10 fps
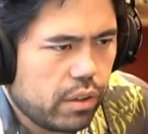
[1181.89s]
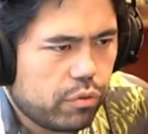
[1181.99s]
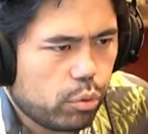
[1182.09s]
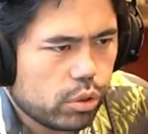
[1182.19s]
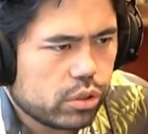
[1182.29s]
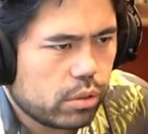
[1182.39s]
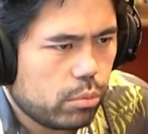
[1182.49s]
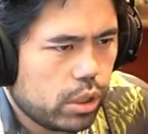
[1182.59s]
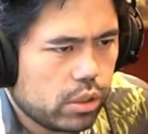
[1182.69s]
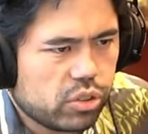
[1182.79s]
a4
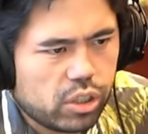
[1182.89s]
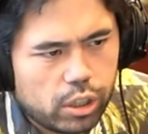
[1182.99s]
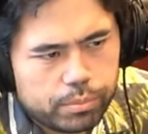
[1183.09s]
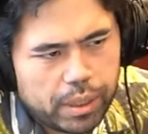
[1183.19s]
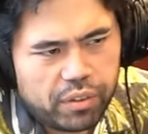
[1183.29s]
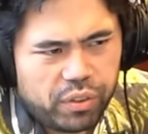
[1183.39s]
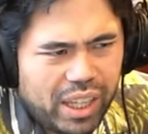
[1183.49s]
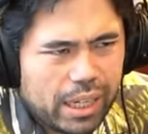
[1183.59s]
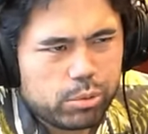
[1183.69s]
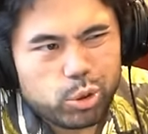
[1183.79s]
somewhere so I feel like
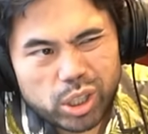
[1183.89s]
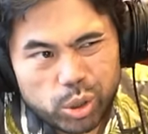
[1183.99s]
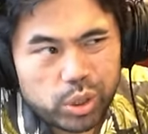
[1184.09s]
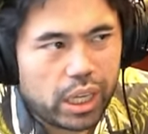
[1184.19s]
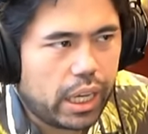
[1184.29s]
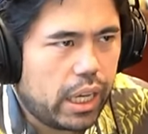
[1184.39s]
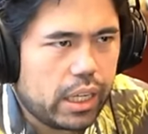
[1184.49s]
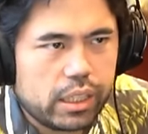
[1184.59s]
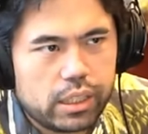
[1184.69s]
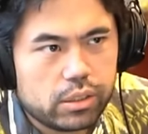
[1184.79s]
I'm doing okay
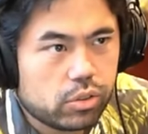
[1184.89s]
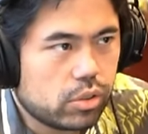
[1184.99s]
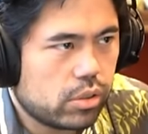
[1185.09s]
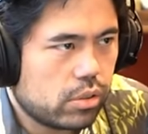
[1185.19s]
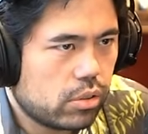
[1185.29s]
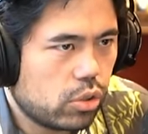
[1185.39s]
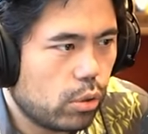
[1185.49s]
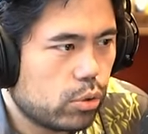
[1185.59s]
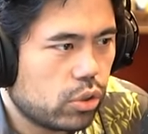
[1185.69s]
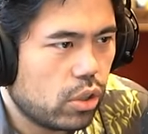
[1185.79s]
and he's so
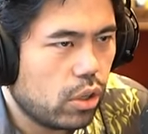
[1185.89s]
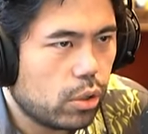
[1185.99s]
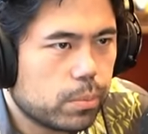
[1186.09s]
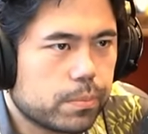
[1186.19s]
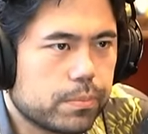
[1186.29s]
slow